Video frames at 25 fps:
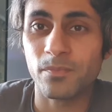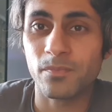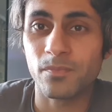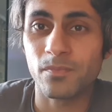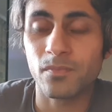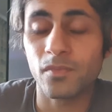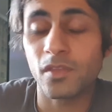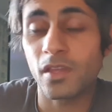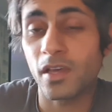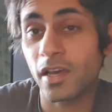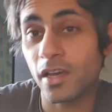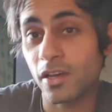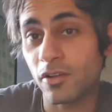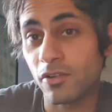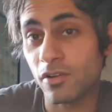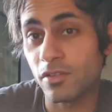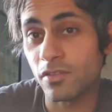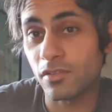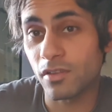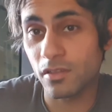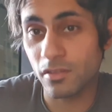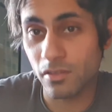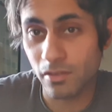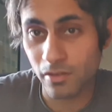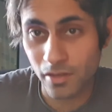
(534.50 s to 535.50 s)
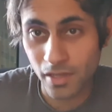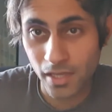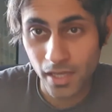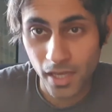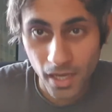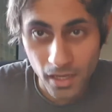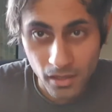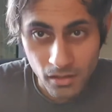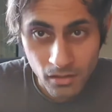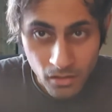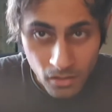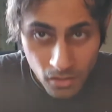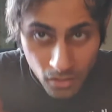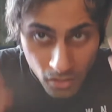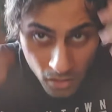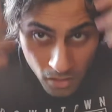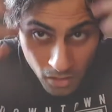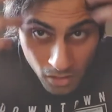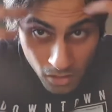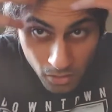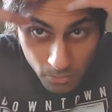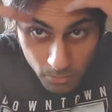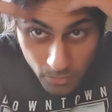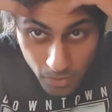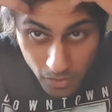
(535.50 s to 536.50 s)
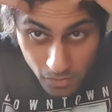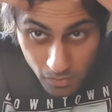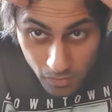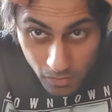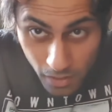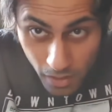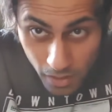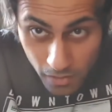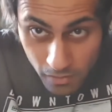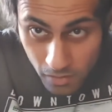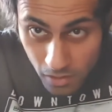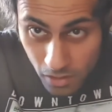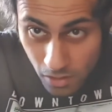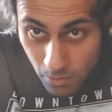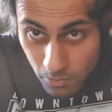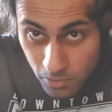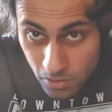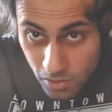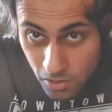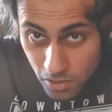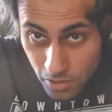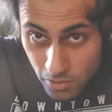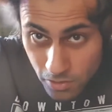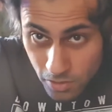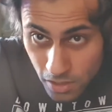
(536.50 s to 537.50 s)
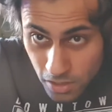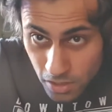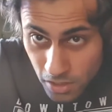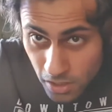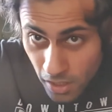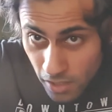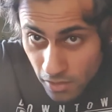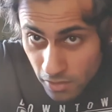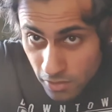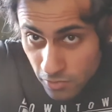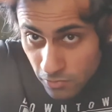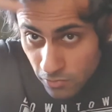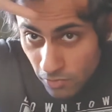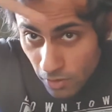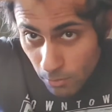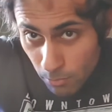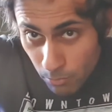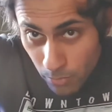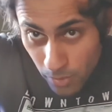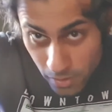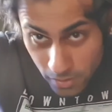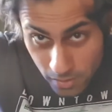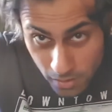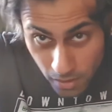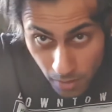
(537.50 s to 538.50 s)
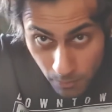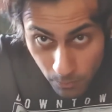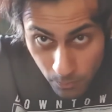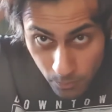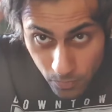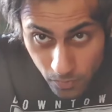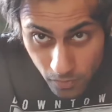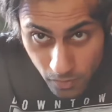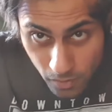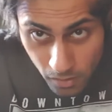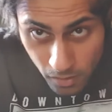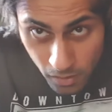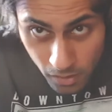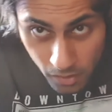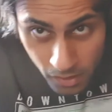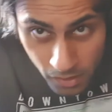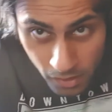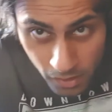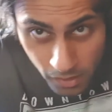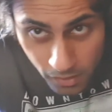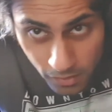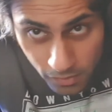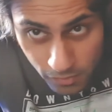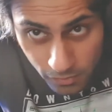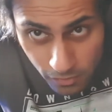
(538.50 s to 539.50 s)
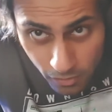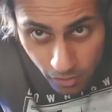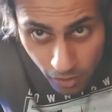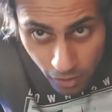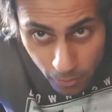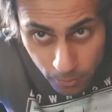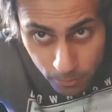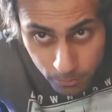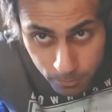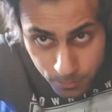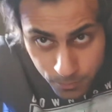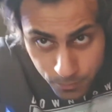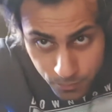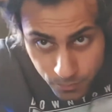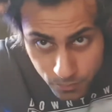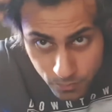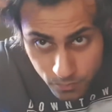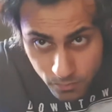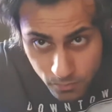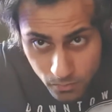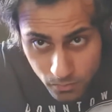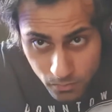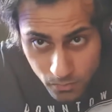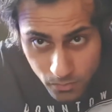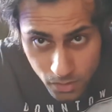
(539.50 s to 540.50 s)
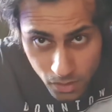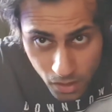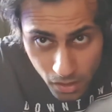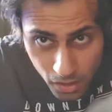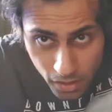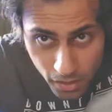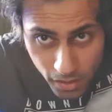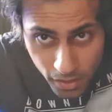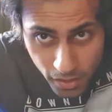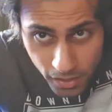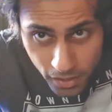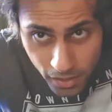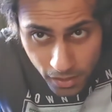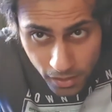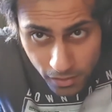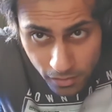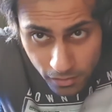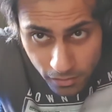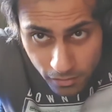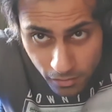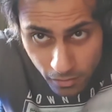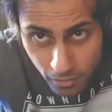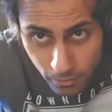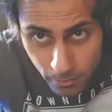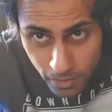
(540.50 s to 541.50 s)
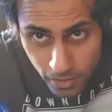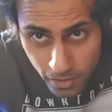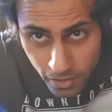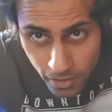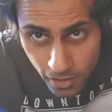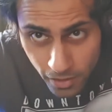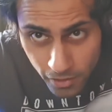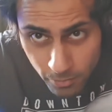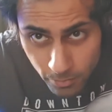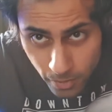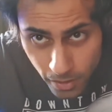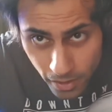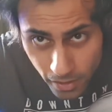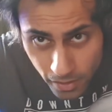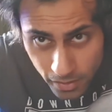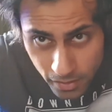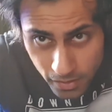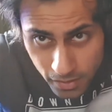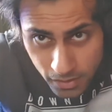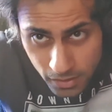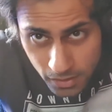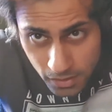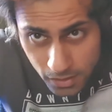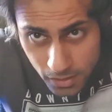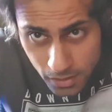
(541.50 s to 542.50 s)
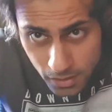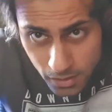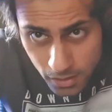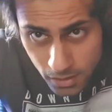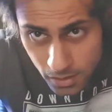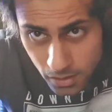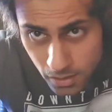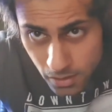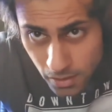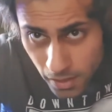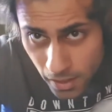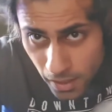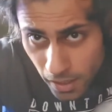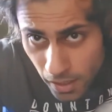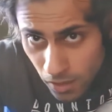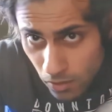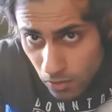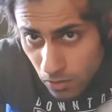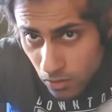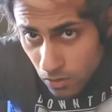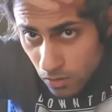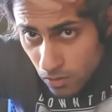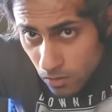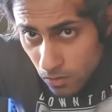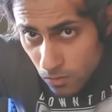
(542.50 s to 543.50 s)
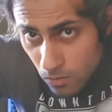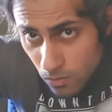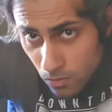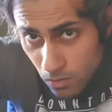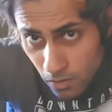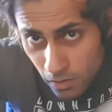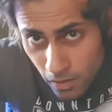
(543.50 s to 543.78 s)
the hair growth centre again, because the next thing I want to do is actually get this front bit done. So here is going to be the next bit. Now all of